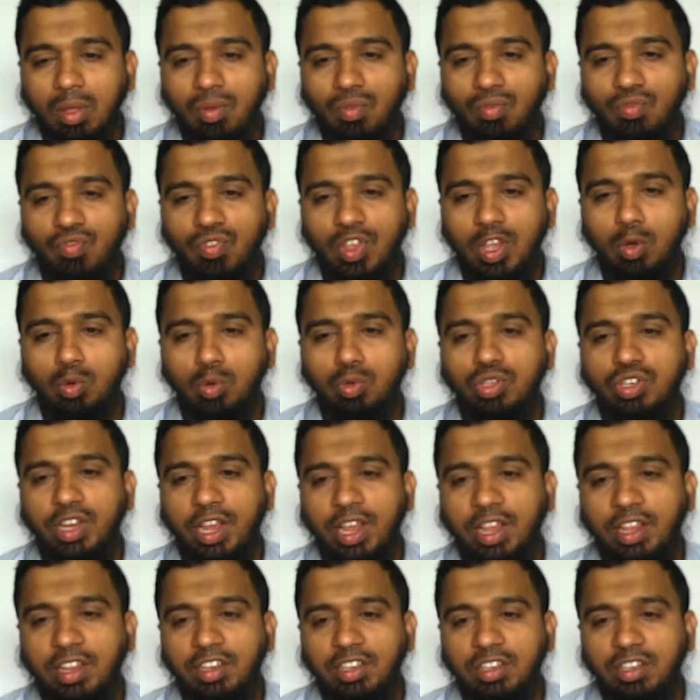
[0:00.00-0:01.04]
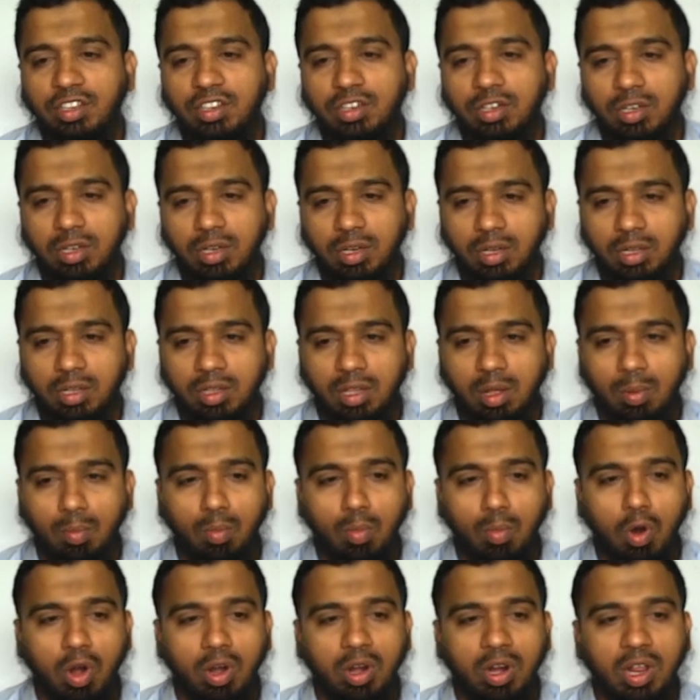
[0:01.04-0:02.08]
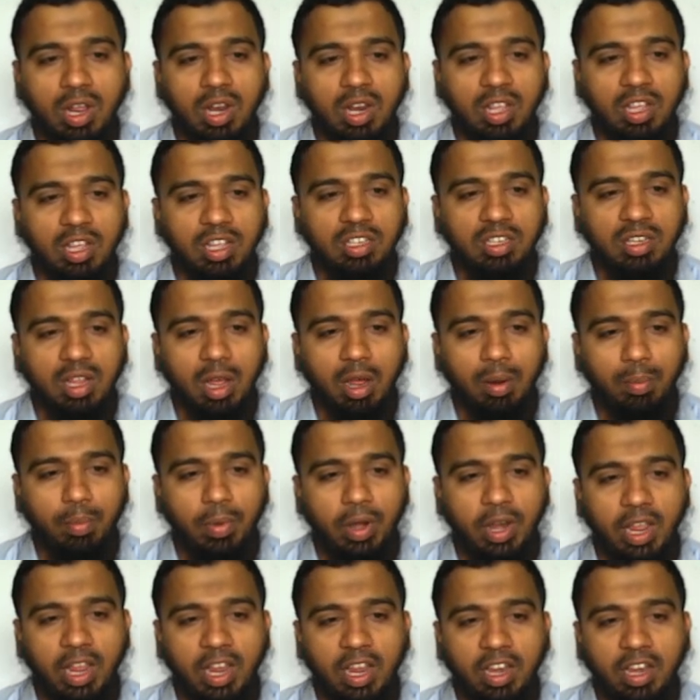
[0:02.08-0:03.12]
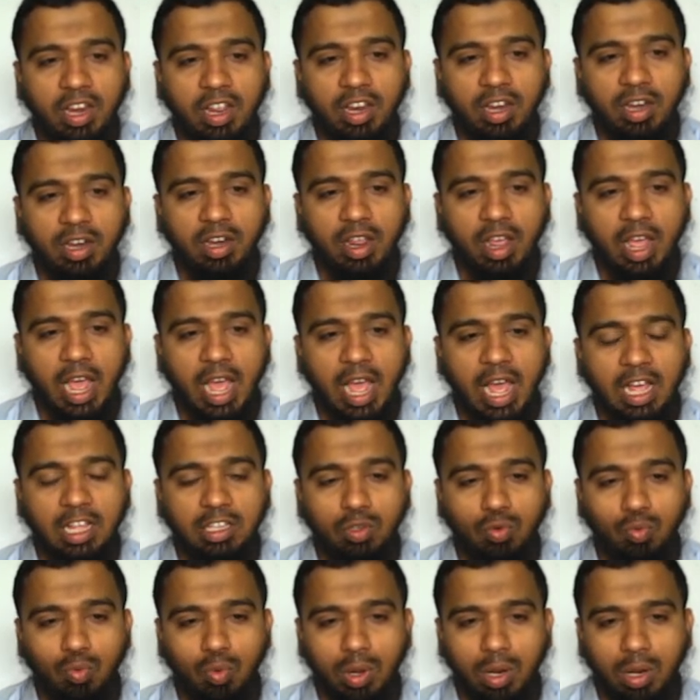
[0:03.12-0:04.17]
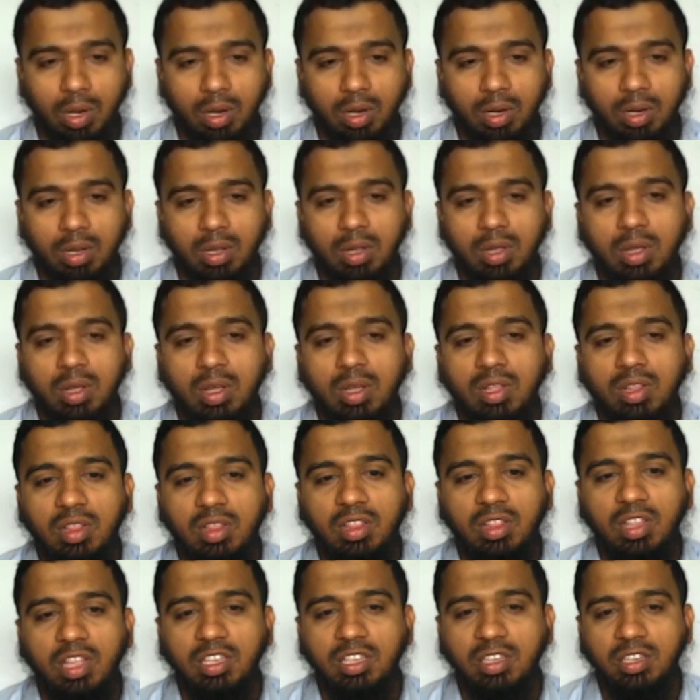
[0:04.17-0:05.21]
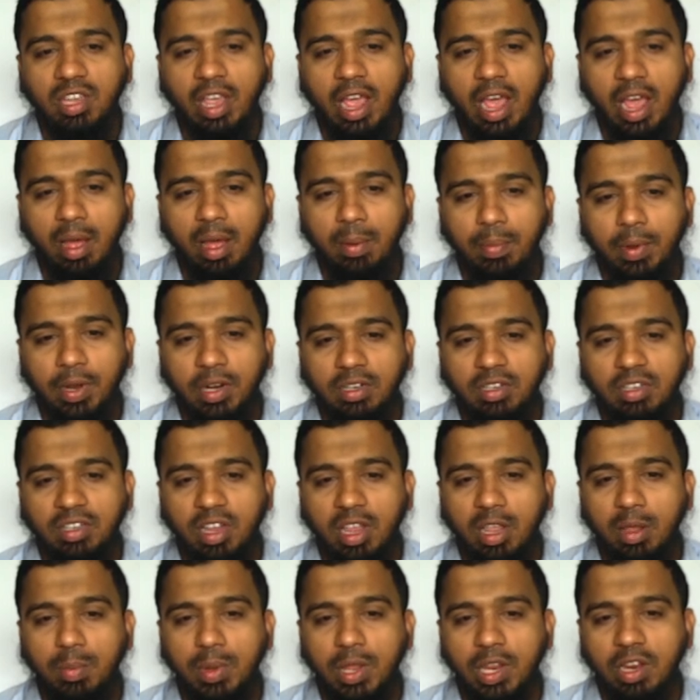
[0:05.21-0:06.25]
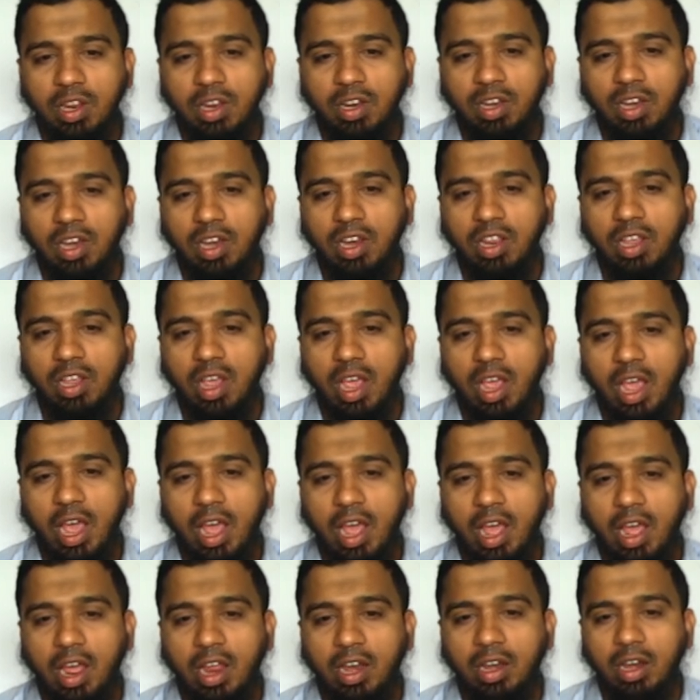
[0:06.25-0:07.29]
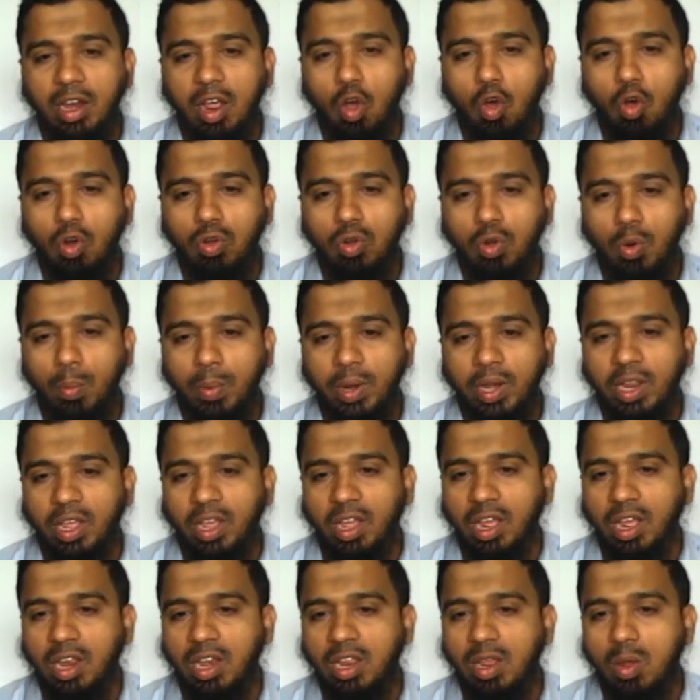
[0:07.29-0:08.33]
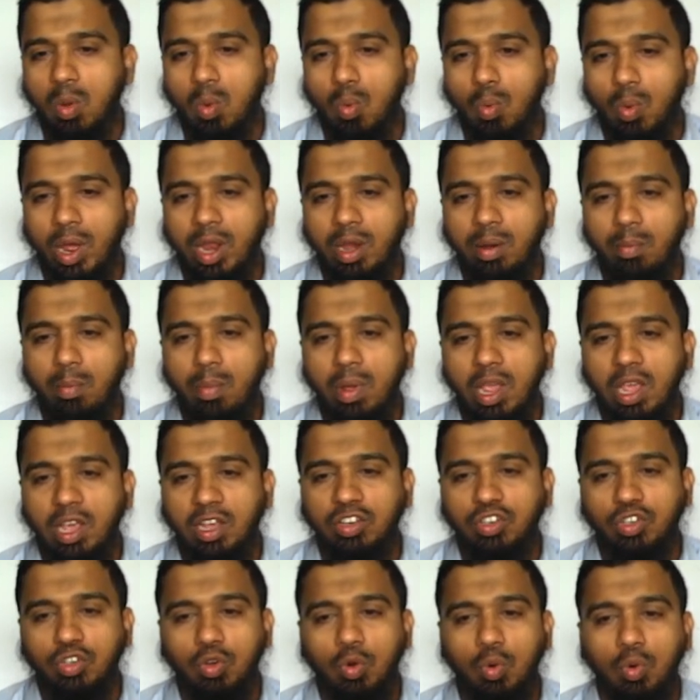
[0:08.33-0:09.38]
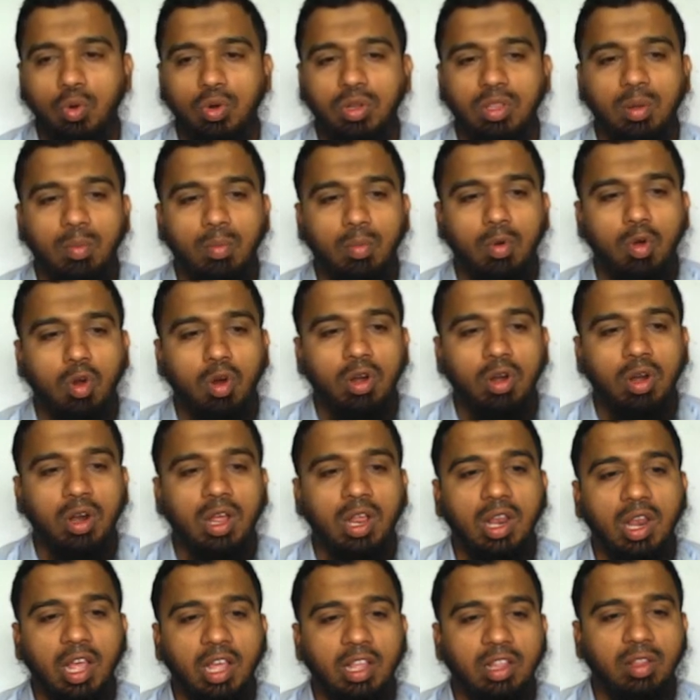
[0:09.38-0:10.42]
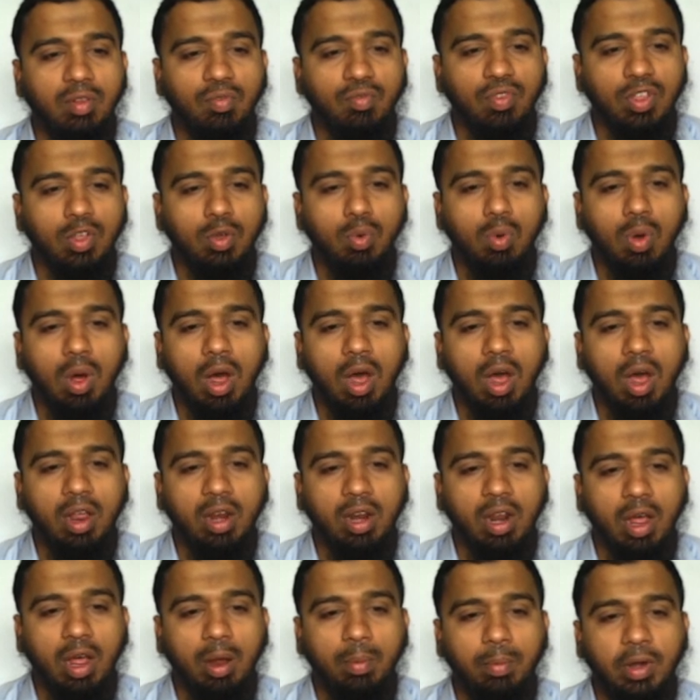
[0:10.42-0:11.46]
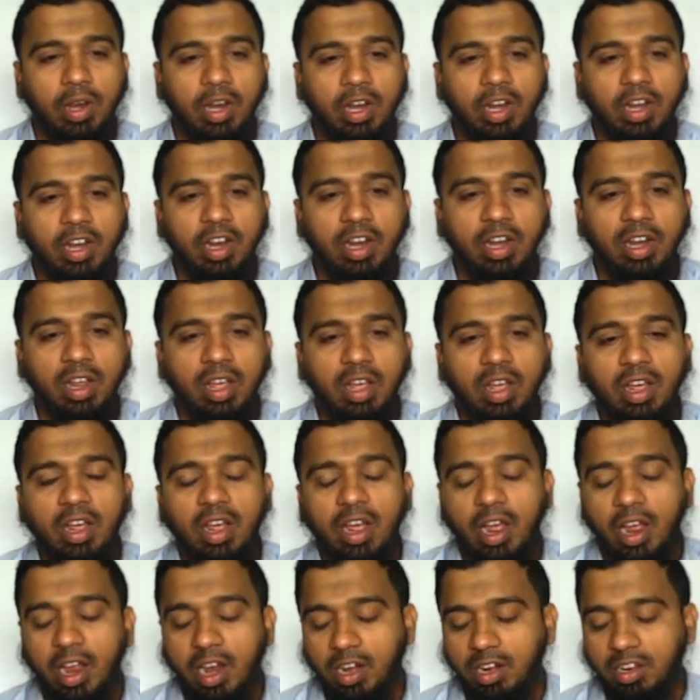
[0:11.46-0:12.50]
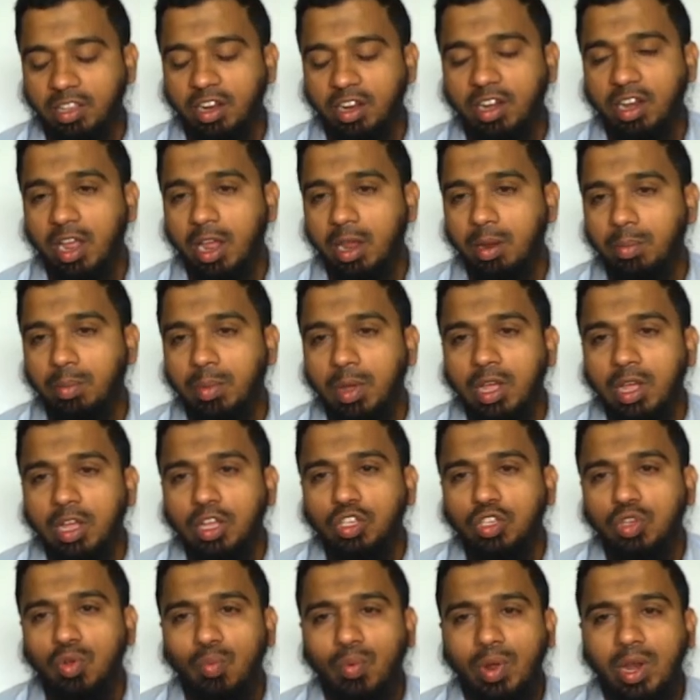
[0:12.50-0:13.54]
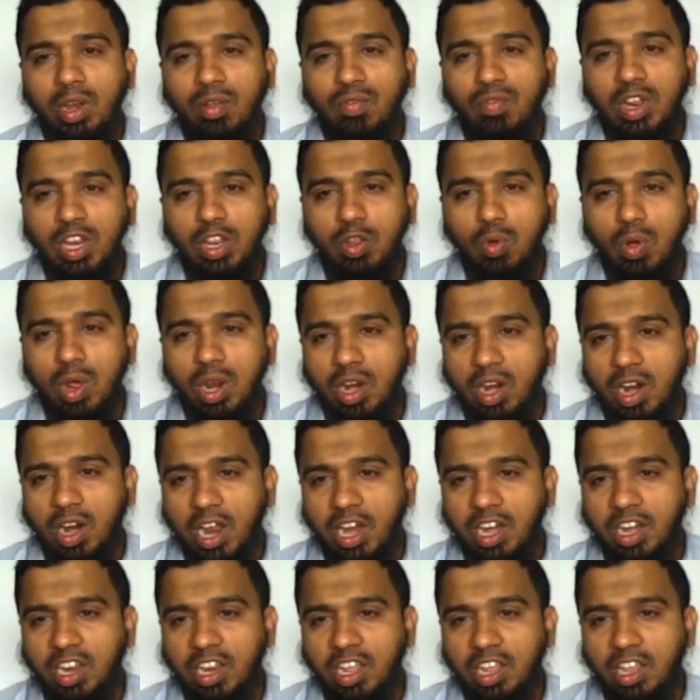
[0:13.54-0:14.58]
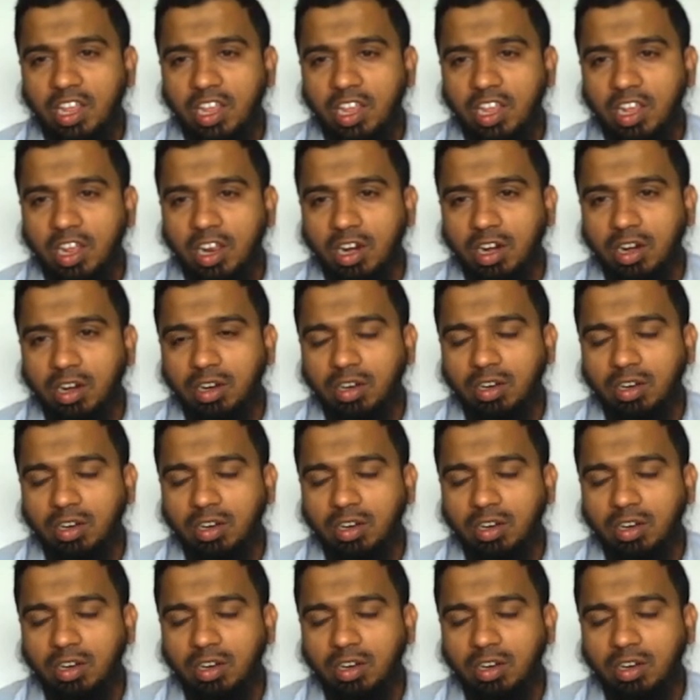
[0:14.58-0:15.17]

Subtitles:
view change, the model is updated as well. This happens immediately and automatically when make sure the model and the view are updated at the time. So whenever you are writing here,